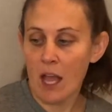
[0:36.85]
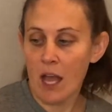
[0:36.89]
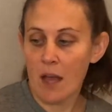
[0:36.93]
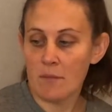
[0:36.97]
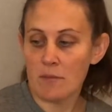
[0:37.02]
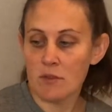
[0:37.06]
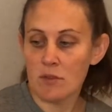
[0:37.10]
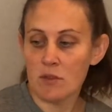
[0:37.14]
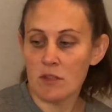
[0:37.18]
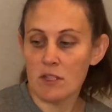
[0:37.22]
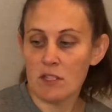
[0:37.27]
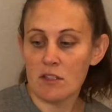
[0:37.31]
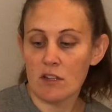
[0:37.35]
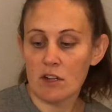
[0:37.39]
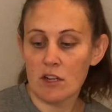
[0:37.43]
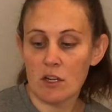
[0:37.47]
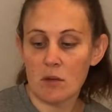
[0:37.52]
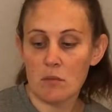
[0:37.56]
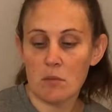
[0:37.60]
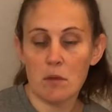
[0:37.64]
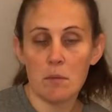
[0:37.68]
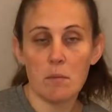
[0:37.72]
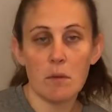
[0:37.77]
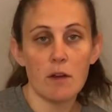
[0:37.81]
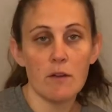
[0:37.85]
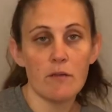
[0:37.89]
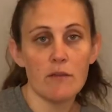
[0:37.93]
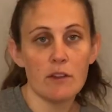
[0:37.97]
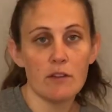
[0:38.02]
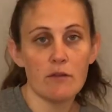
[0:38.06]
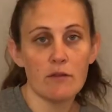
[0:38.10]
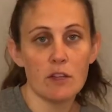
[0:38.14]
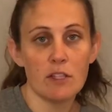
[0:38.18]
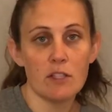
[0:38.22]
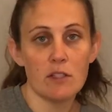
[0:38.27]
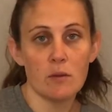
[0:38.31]
So these are gonna be perfect
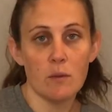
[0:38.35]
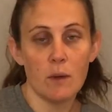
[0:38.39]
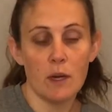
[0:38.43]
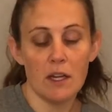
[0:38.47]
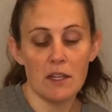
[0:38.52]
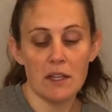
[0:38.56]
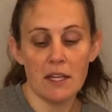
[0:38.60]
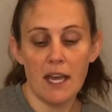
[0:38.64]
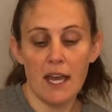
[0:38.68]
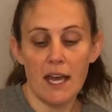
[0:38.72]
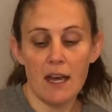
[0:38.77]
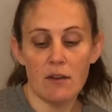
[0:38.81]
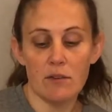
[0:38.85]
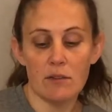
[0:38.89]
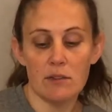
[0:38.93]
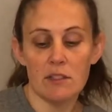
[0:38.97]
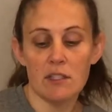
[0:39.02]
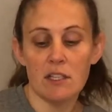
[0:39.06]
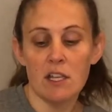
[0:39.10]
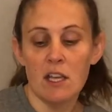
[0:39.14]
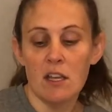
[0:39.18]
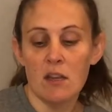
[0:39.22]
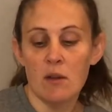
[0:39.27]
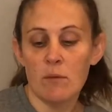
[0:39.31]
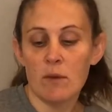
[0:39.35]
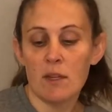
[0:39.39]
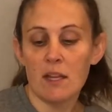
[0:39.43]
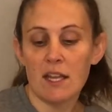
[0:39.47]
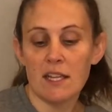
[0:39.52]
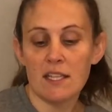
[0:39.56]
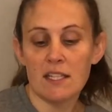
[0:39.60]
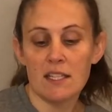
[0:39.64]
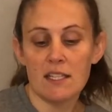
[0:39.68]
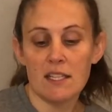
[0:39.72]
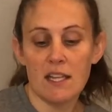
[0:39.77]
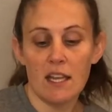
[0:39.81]
for us to wear in the house. We like
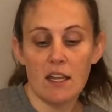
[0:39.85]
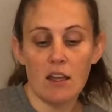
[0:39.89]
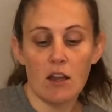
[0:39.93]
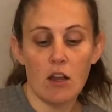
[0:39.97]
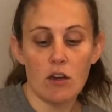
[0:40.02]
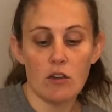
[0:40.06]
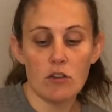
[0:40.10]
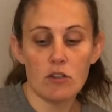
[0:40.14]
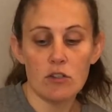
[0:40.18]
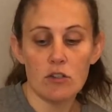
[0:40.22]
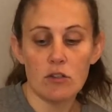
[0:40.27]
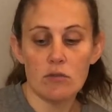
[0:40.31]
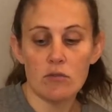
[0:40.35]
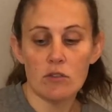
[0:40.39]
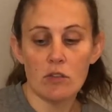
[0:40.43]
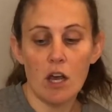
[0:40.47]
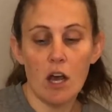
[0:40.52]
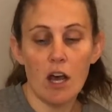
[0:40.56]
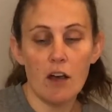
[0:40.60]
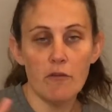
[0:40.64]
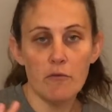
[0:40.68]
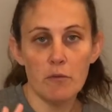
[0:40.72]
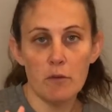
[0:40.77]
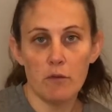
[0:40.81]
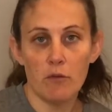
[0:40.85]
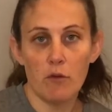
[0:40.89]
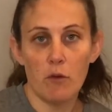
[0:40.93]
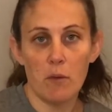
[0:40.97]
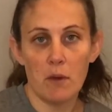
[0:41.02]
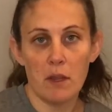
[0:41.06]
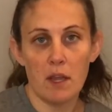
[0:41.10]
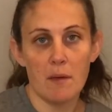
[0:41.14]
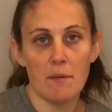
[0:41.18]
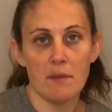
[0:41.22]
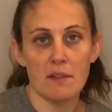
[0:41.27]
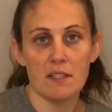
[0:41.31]
to take our shoes off before we
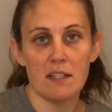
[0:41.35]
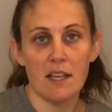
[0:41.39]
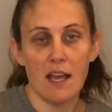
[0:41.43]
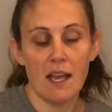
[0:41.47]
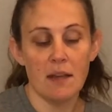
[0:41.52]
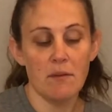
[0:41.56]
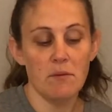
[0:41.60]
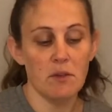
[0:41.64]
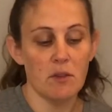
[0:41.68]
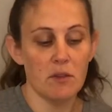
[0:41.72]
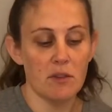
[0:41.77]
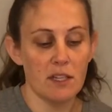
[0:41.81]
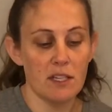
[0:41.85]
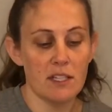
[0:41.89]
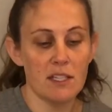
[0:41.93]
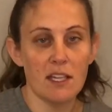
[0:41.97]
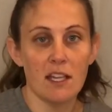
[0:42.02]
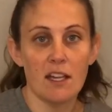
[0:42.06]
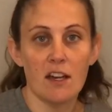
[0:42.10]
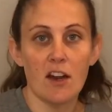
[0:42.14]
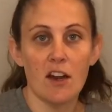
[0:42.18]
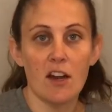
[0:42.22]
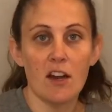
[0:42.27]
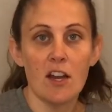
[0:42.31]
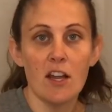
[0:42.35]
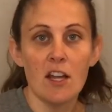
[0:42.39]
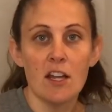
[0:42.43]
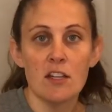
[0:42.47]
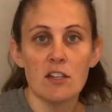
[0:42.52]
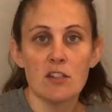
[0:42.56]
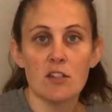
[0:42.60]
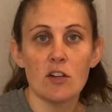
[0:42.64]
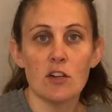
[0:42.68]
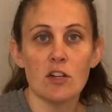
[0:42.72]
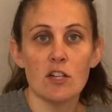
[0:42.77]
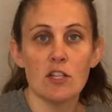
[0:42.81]
come inside. We don't like to get our
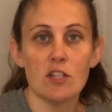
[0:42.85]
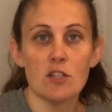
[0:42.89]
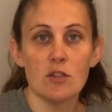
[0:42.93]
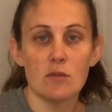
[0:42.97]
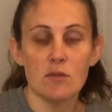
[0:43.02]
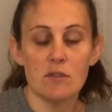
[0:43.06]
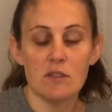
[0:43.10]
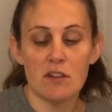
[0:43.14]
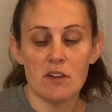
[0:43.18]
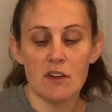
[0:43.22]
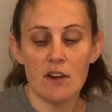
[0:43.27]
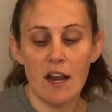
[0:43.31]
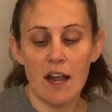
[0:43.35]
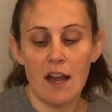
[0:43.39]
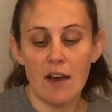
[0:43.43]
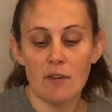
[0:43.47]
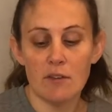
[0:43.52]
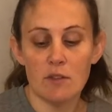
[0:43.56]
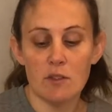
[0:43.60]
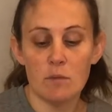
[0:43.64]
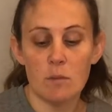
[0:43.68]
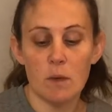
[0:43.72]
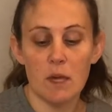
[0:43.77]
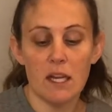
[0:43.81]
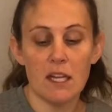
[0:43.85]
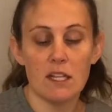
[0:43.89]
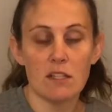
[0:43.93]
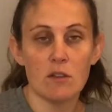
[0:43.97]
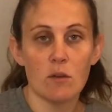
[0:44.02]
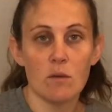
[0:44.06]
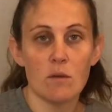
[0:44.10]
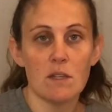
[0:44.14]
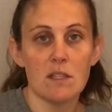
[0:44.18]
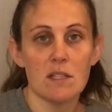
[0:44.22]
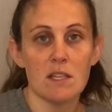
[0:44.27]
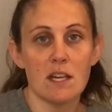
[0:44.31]
dirty shoes in our house, but it's
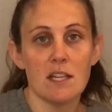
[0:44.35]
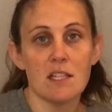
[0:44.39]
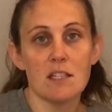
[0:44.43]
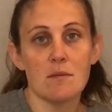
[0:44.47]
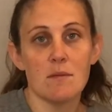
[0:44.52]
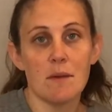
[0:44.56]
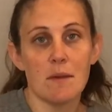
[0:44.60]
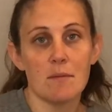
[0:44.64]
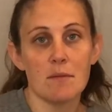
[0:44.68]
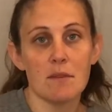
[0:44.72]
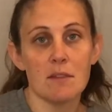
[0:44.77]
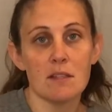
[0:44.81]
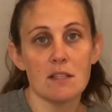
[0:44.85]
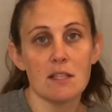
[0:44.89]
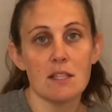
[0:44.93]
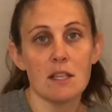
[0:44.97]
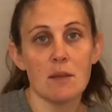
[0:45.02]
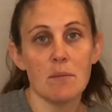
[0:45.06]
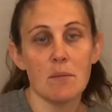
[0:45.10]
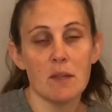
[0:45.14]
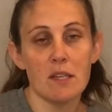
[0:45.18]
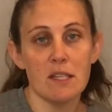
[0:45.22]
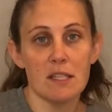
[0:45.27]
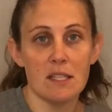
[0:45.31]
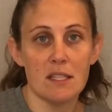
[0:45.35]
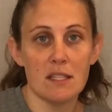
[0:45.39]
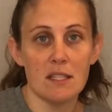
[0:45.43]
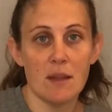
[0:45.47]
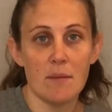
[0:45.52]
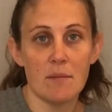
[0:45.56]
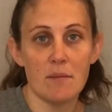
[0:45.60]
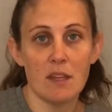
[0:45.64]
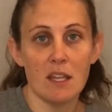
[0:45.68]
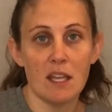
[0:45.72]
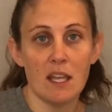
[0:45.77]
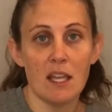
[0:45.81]
always nice to be able to slip into
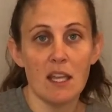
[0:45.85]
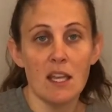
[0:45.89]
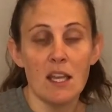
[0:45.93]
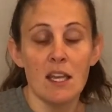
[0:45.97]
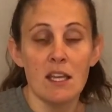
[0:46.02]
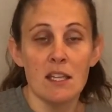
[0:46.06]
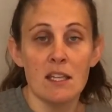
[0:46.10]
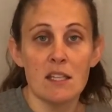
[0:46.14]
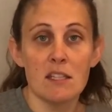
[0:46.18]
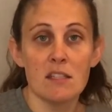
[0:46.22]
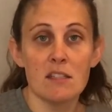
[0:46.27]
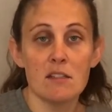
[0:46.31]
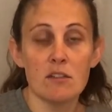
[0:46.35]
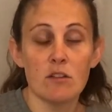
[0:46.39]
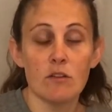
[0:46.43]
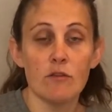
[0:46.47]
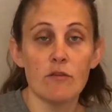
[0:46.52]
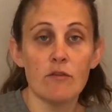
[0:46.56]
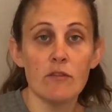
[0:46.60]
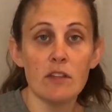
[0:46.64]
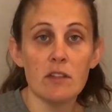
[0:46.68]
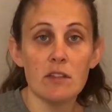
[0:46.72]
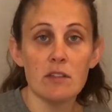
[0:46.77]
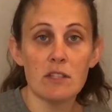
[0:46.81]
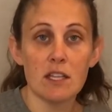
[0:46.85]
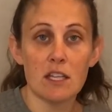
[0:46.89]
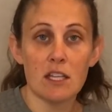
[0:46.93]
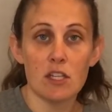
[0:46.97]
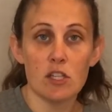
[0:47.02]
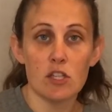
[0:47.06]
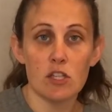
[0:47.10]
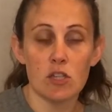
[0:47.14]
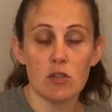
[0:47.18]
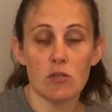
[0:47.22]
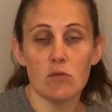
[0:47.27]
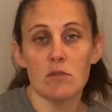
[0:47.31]
something that still feels like a
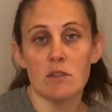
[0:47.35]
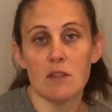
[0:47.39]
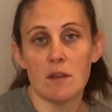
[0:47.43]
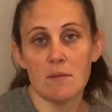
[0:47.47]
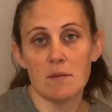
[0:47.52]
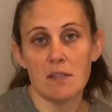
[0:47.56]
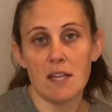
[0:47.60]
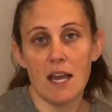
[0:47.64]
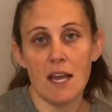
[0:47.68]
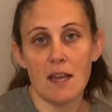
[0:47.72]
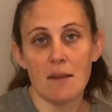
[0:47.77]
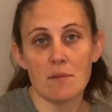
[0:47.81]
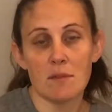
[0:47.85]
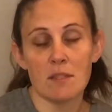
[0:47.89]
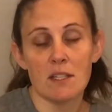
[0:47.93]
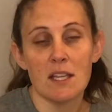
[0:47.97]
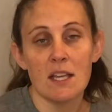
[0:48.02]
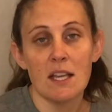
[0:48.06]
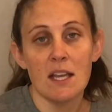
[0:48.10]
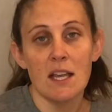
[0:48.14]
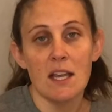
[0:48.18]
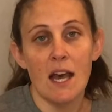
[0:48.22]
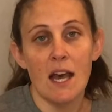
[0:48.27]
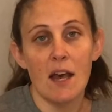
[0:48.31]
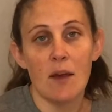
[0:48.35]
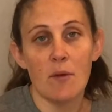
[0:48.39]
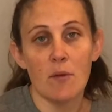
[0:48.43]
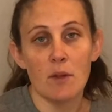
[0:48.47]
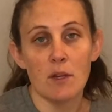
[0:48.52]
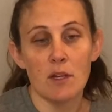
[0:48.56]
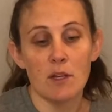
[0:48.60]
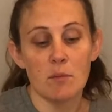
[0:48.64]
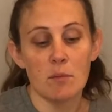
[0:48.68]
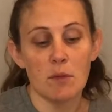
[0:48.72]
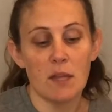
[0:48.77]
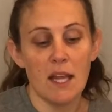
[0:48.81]
shoe sometimes when
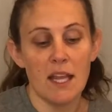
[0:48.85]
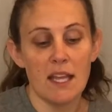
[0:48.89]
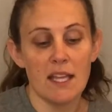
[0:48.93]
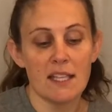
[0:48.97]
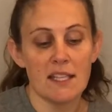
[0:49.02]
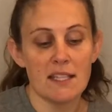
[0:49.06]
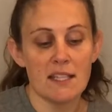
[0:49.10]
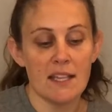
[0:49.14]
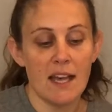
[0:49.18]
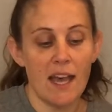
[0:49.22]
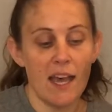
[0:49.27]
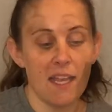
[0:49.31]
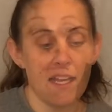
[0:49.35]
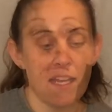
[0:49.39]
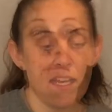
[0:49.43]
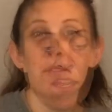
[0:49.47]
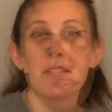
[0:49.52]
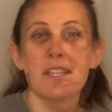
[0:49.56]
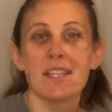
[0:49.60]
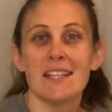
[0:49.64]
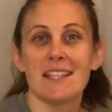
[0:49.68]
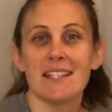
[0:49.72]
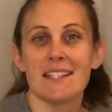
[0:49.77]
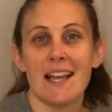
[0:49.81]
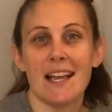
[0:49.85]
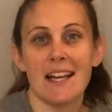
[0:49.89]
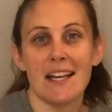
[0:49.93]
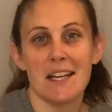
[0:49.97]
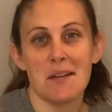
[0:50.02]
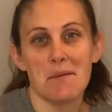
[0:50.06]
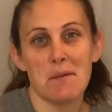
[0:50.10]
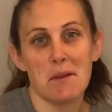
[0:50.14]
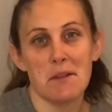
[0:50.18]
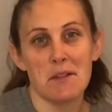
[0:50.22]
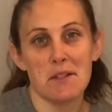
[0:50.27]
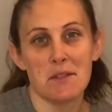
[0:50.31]
you're playing inside. I'm really excited
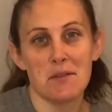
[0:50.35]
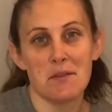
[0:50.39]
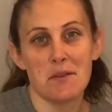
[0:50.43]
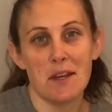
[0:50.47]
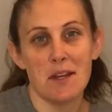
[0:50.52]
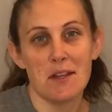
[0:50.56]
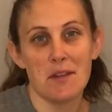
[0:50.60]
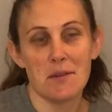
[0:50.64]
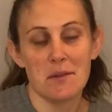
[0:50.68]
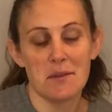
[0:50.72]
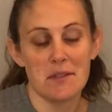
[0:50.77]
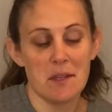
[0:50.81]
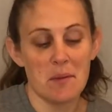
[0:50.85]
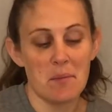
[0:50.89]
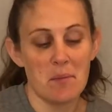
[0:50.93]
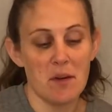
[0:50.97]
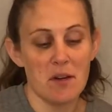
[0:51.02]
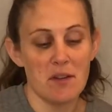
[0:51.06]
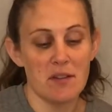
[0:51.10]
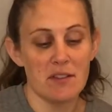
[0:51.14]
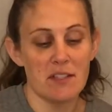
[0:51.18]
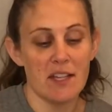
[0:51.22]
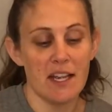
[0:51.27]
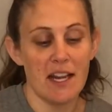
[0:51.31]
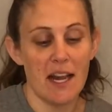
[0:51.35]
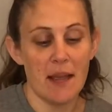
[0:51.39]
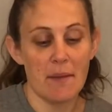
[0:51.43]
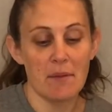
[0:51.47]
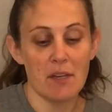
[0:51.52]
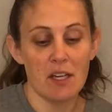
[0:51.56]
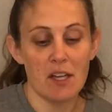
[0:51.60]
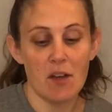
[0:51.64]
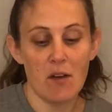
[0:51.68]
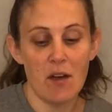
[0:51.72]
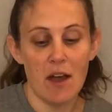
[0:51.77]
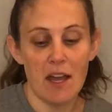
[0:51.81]
about these great new slippers, and I'm gonna
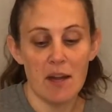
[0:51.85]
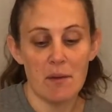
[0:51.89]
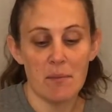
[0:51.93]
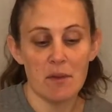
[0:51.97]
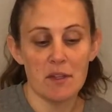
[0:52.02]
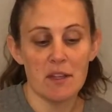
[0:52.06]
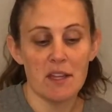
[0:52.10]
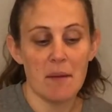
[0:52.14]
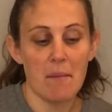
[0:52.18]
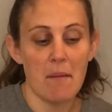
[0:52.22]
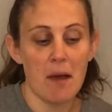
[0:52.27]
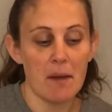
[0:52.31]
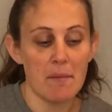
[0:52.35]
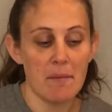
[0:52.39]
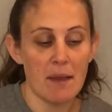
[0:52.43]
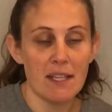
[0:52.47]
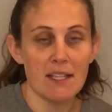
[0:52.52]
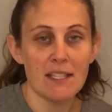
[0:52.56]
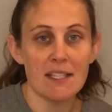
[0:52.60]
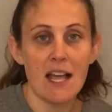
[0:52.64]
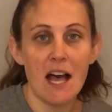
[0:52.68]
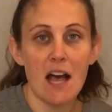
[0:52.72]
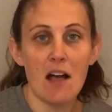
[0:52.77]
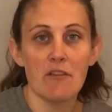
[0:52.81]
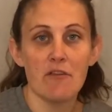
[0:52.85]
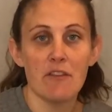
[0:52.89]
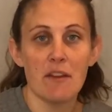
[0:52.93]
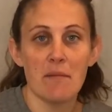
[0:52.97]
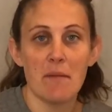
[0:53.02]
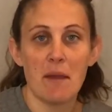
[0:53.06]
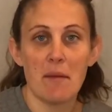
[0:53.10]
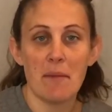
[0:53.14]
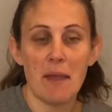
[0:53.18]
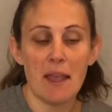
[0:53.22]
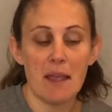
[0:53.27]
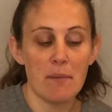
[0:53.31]
go ahead and put them on myself and my
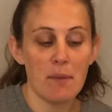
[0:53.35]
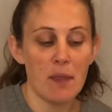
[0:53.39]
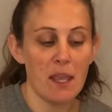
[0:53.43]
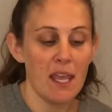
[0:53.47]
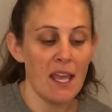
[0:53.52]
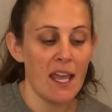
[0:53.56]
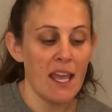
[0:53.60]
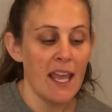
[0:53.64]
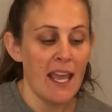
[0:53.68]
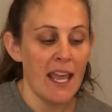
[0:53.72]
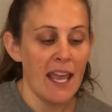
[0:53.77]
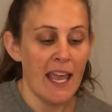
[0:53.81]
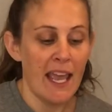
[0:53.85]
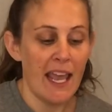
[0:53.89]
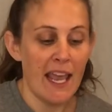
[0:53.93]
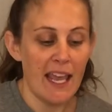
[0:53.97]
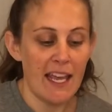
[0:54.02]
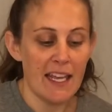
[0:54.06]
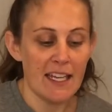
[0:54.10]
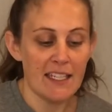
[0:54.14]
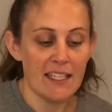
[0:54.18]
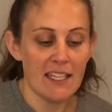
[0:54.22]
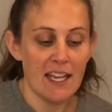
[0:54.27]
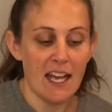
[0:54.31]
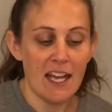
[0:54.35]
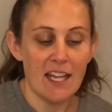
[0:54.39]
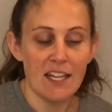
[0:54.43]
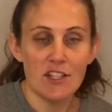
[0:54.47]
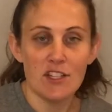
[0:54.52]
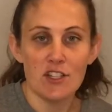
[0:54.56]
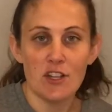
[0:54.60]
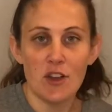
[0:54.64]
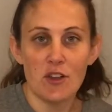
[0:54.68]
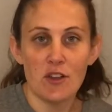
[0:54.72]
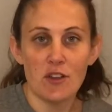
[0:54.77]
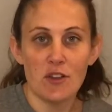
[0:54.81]
baby and
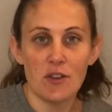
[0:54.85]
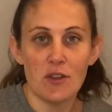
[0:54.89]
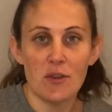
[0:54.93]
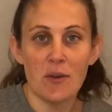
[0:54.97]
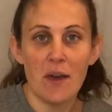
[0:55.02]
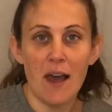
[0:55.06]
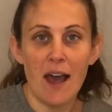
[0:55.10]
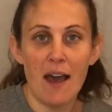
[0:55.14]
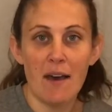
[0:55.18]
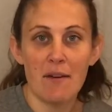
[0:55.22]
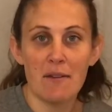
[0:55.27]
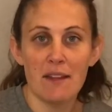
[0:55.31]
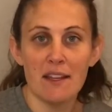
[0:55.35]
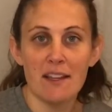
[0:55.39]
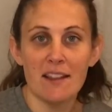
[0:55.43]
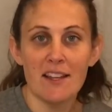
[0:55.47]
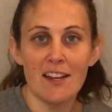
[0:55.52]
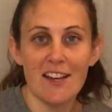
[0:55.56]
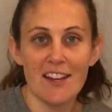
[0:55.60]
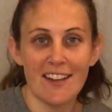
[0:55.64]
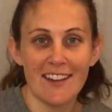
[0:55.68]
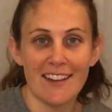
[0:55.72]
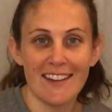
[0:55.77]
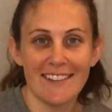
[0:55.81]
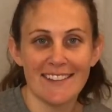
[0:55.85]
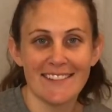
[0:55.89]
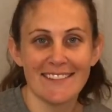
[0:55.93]
show you how they look.